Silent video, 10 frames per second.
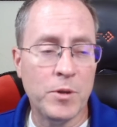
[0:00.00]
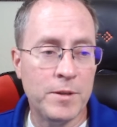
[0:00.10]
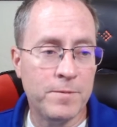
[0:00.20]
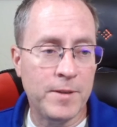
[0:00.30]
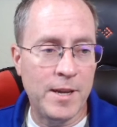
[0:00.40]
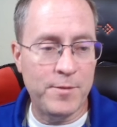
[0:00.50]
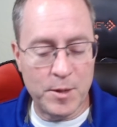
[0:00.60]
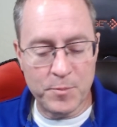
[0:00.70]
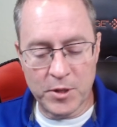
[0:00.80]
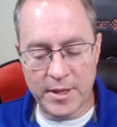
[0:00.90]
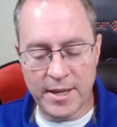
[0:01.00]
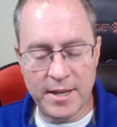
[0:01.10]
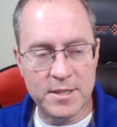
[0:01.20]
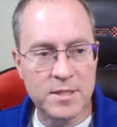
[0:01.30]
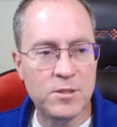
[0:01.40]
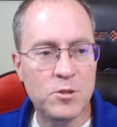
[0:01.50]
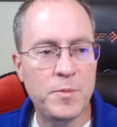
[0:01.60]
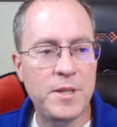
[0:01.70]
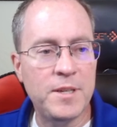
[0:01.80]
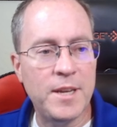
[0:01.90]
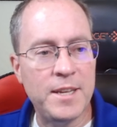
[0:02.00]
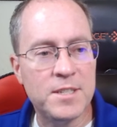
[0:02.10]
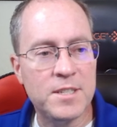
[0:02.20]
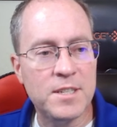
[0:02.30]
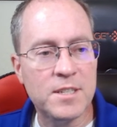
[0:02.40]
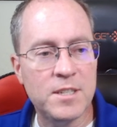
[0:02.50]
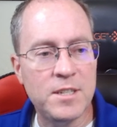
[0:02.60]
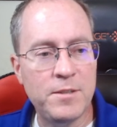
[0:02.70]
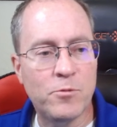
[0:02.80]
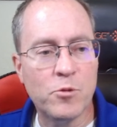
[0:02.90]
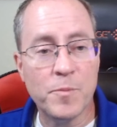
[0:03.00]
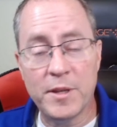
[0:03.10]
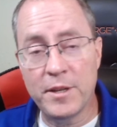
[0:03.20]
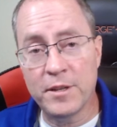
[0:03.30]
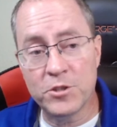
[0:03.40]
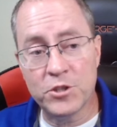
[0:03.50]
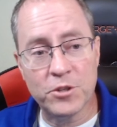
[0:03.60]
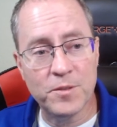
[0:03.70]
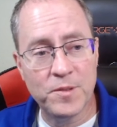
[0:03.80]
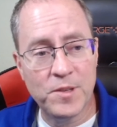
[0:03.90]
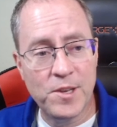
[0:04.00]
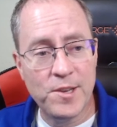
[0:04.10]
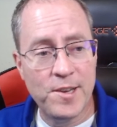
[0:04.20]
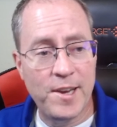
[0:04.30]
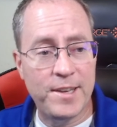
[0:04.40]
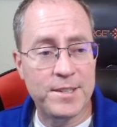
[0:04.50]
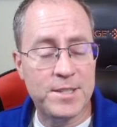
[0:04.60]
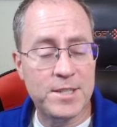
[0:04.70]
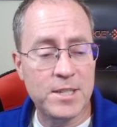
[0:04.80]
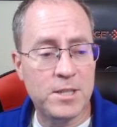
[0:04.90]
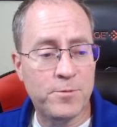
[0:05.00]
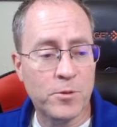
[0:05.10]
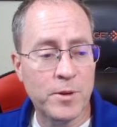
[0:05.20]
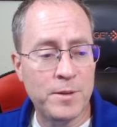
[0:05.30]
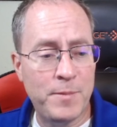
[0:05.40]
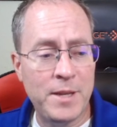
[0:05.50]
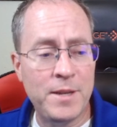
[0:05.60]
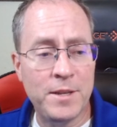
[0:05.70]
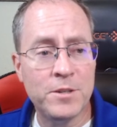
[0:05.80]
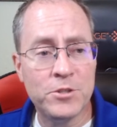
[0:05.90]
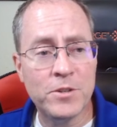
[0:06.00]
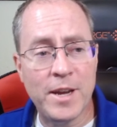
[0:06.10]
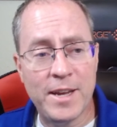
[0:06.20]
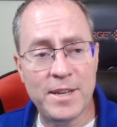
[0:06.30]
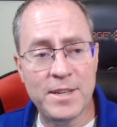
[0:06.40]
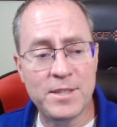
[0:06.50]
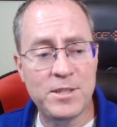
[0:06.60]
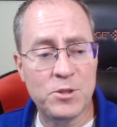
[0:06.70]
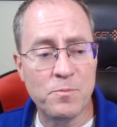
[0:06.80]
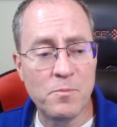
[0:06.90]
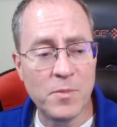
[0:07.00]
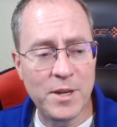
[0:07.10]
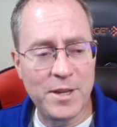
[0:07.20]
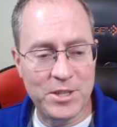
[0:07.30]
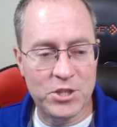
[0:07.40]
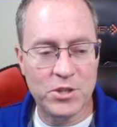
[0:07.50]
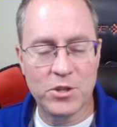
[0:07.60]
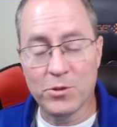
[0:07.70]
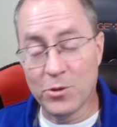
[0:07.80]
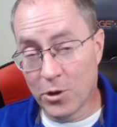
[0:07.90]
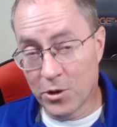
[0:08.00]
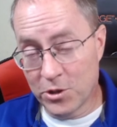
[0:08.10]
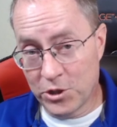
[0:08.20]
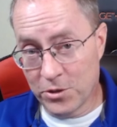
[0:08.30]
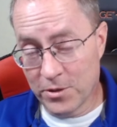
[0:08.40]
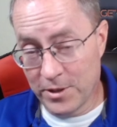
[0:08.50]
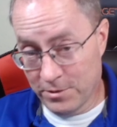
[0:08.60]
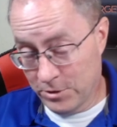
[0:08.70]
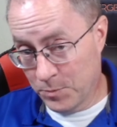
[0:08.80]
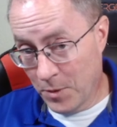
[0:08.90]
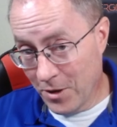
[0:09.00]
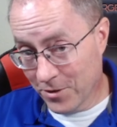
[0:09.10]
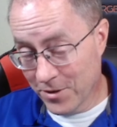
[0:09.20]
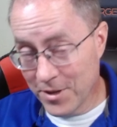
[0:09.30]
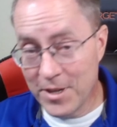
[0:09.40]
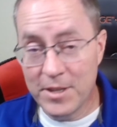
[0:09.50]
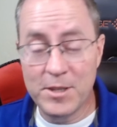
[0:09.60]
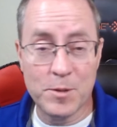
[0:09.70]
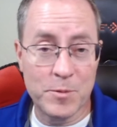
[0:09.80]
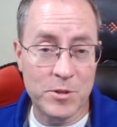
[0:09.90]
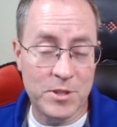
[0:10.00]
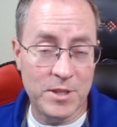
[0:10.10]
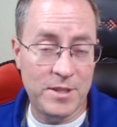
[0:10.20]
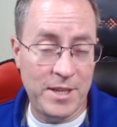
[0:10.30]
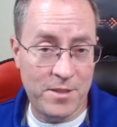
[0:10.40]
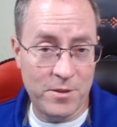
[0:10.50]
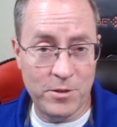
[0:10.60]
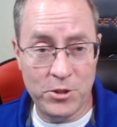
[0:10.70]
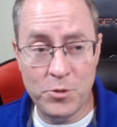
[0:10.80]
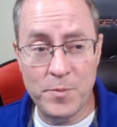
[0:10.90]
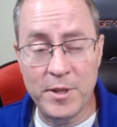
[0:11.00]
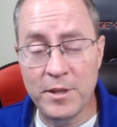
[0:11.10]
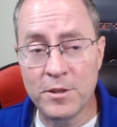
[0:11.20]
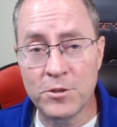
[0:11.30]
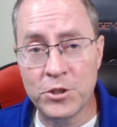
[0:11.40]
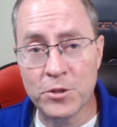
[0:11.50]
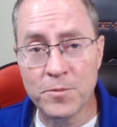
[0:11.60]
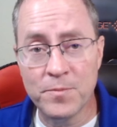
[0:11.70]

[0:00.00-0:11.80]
int5, and I'm going to cast it to be a 64-bit integer. And a 64-bit integer has much larger or smaller numbers than a 32-bit integer.